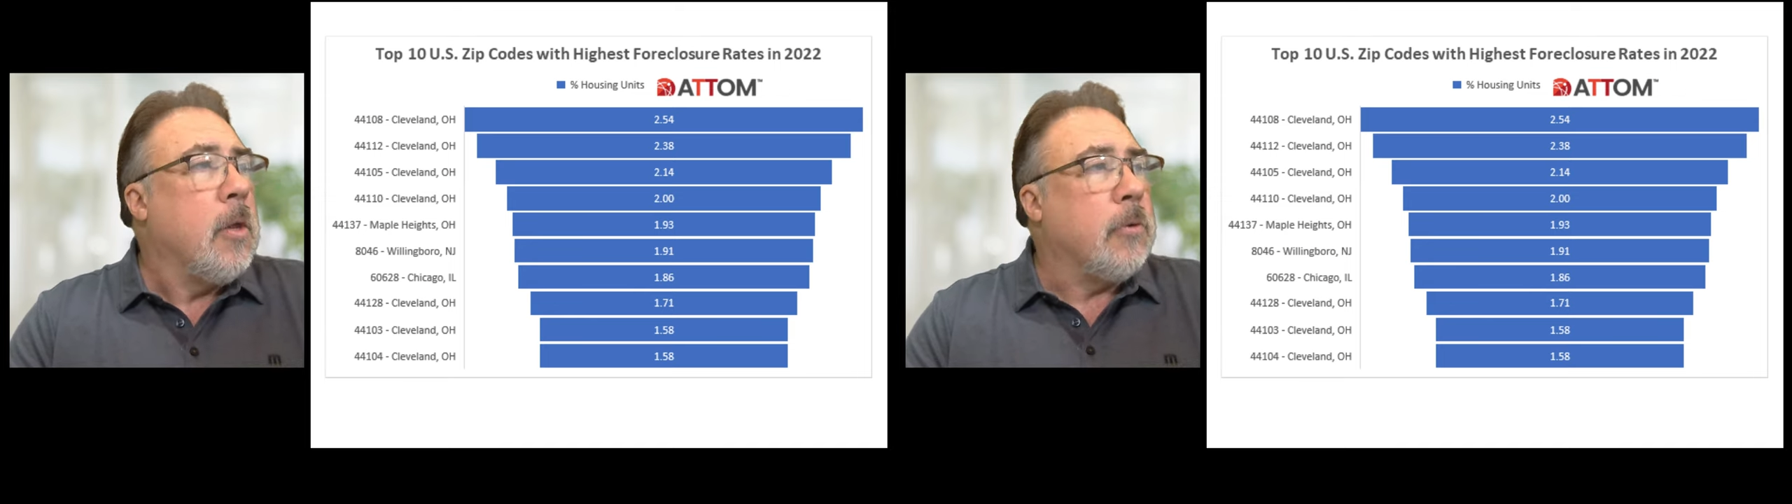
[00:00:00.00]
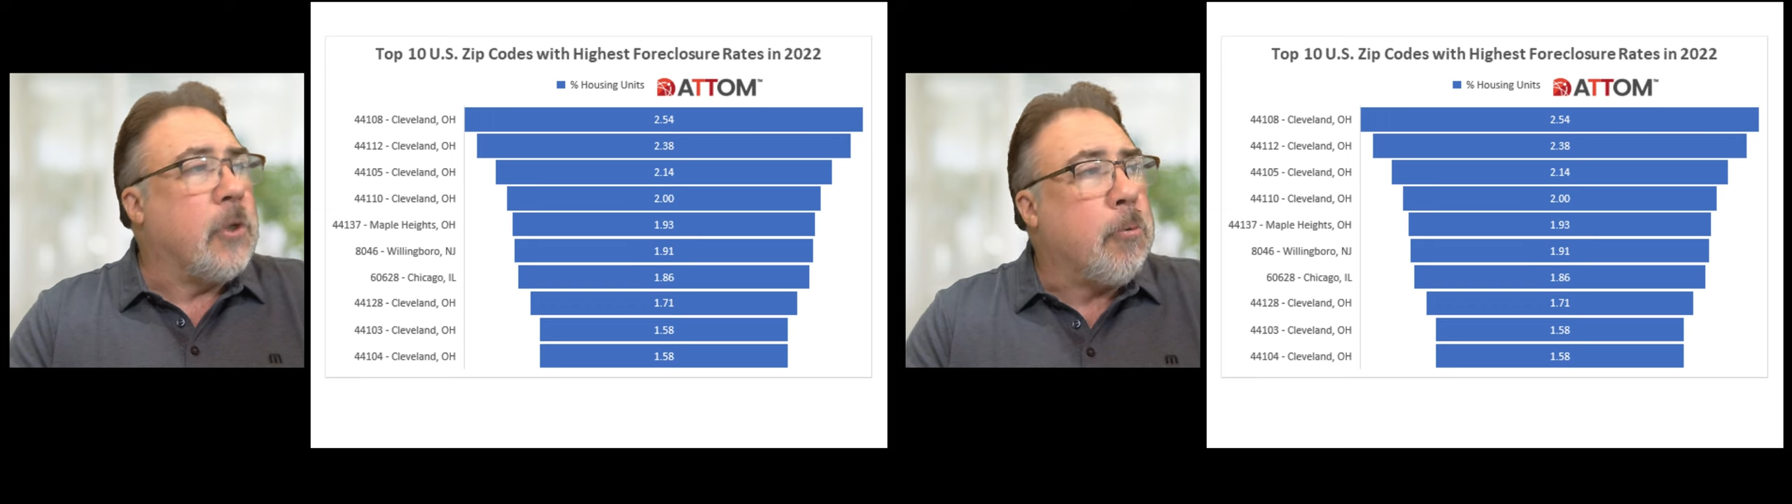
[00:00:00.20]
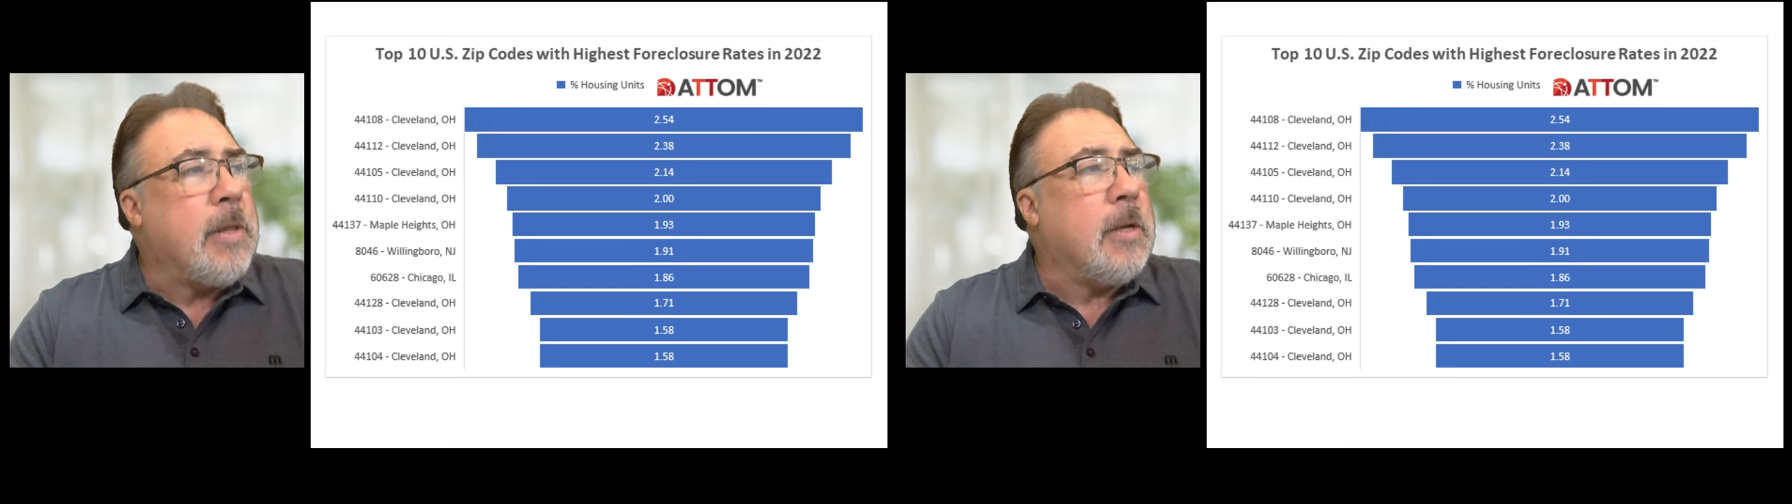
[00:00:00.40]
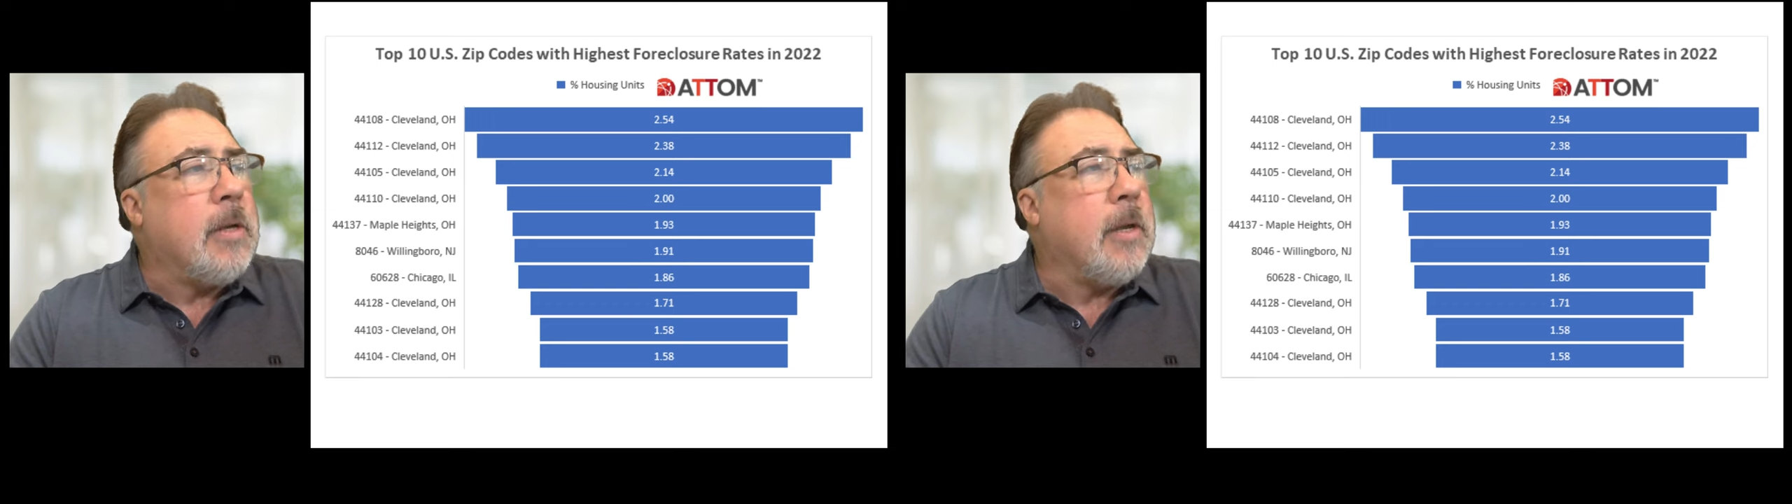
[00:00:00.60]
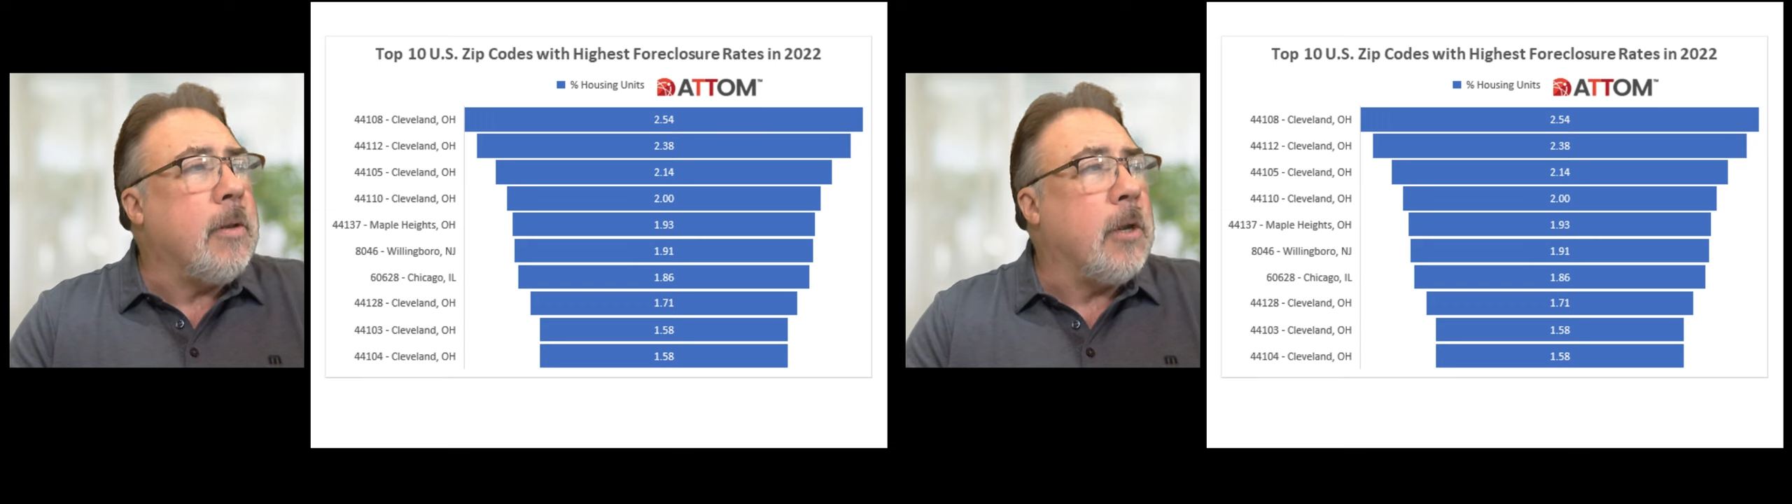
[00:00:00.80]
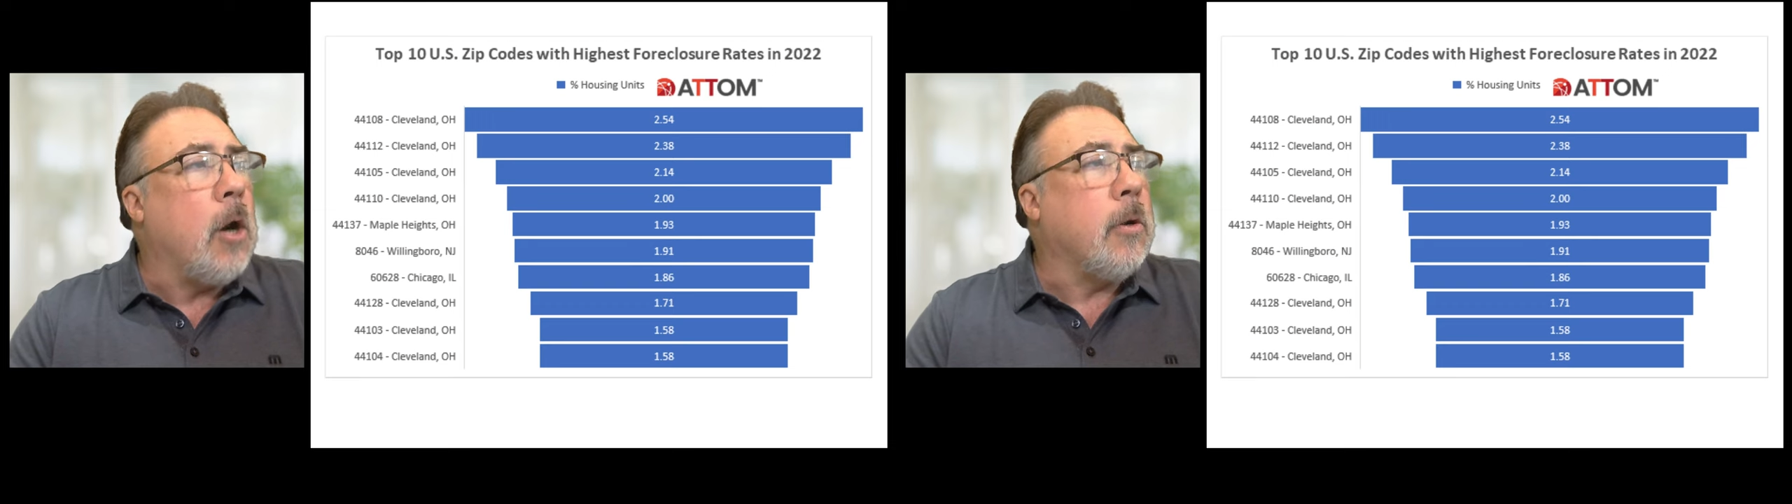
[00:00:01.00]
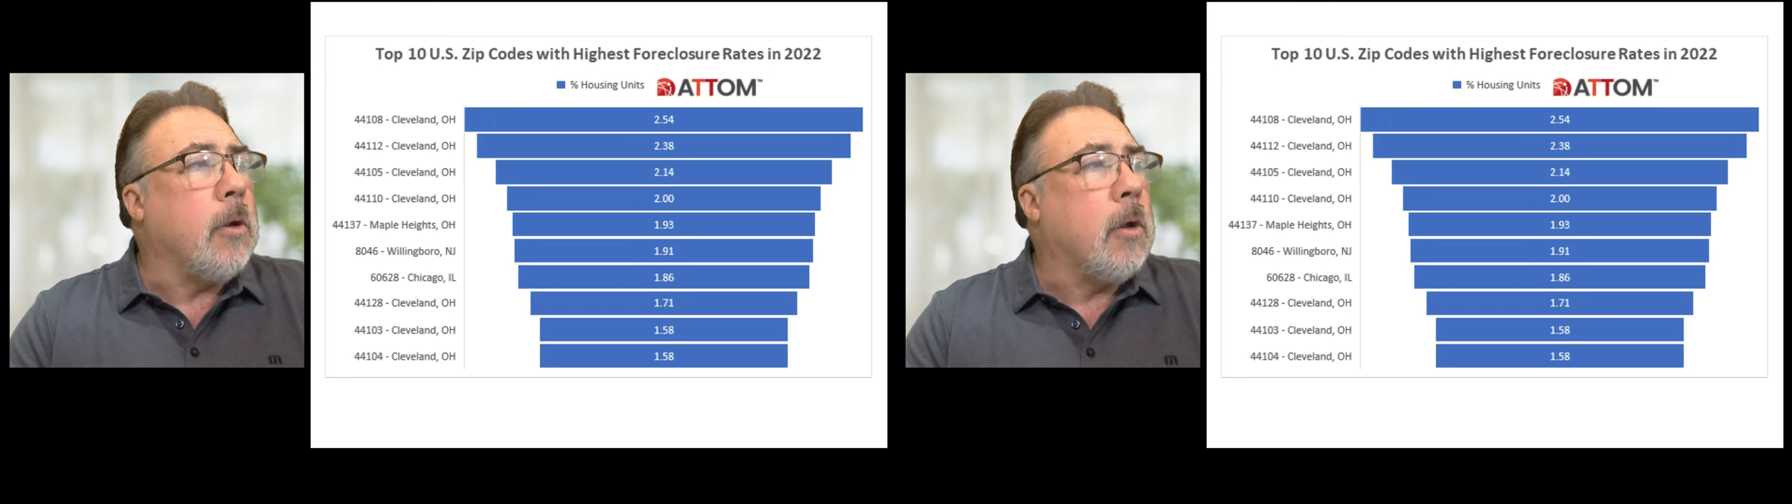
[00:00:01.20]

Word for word: There's three that didn't that aren't